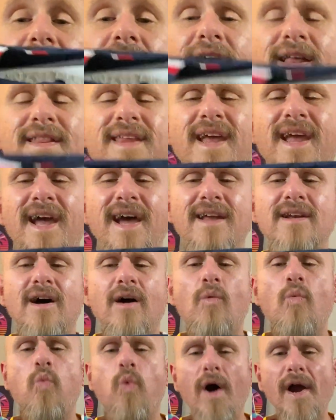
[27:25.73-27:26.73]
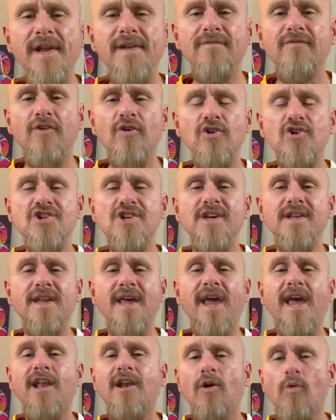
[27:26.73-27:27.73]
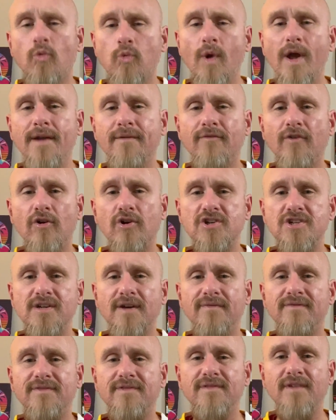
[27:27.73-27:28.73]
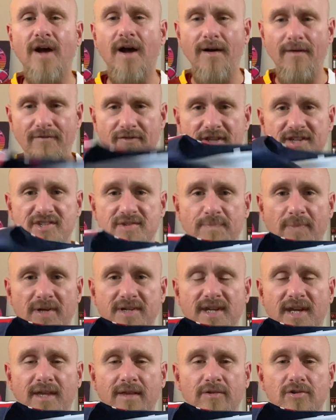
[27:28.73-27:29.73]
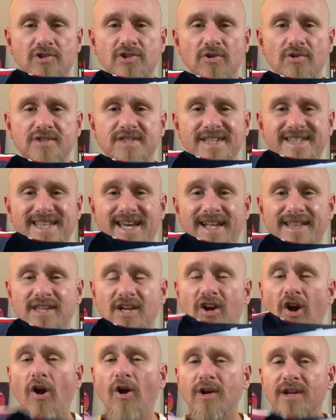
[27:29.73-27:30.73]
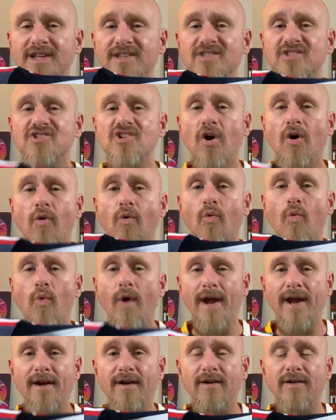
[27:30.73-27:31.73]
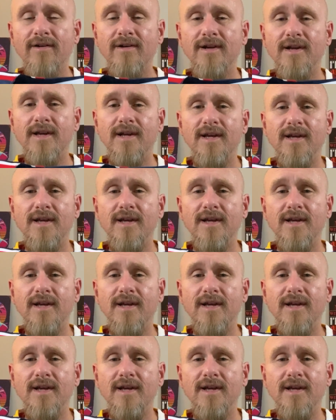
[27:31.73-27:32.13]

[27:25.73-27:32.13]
They had a white version and a red version of this particular jersey that the Guardians don't wear,